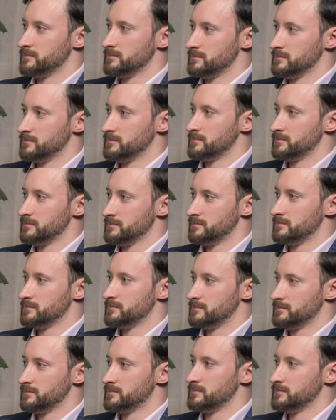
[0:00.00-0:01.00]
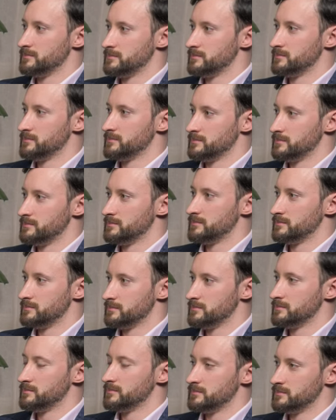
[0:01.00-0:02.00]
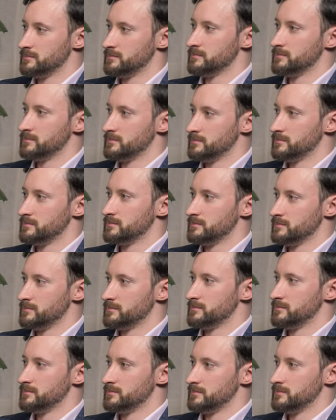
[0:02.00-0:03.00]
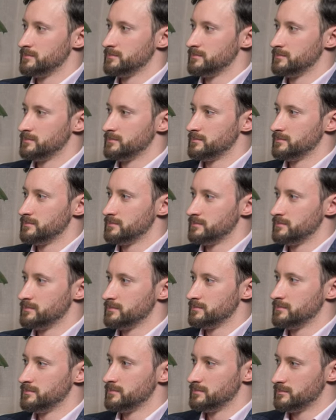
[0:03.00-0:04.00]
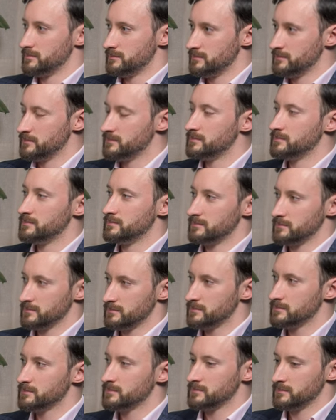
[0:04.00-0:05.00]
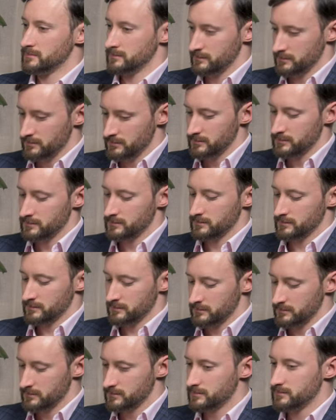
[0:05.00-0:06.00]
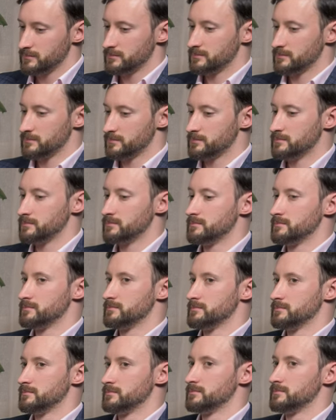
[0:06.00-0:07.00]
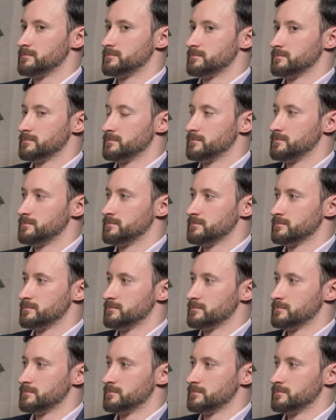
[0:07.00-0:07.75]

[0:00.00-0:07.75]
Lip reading: (silent)